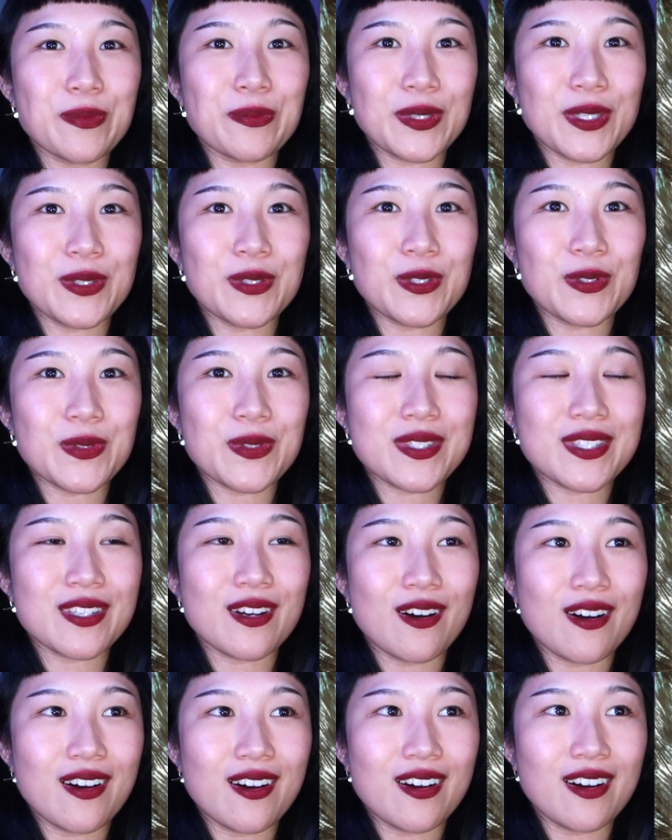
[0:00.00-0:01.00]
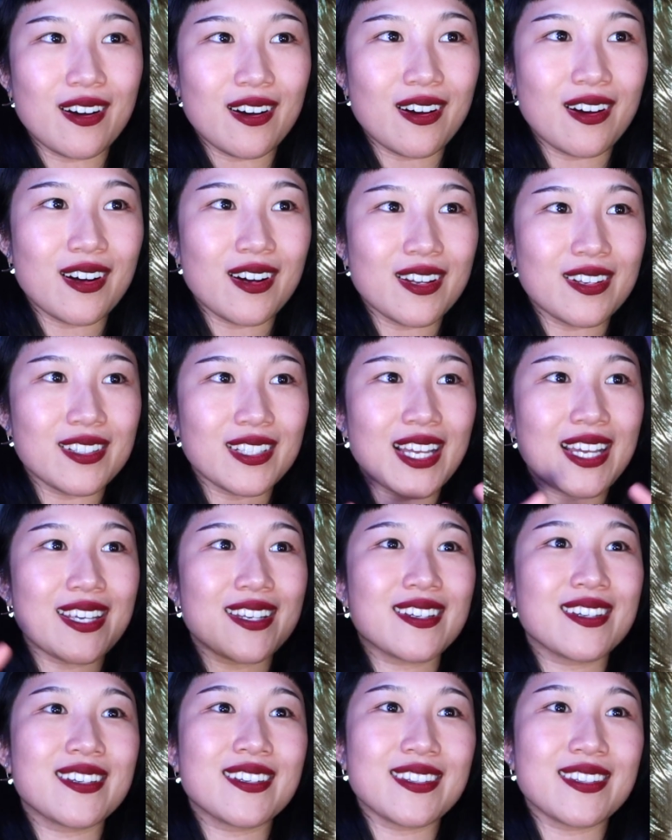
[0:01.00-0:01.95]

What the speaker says: Muse on like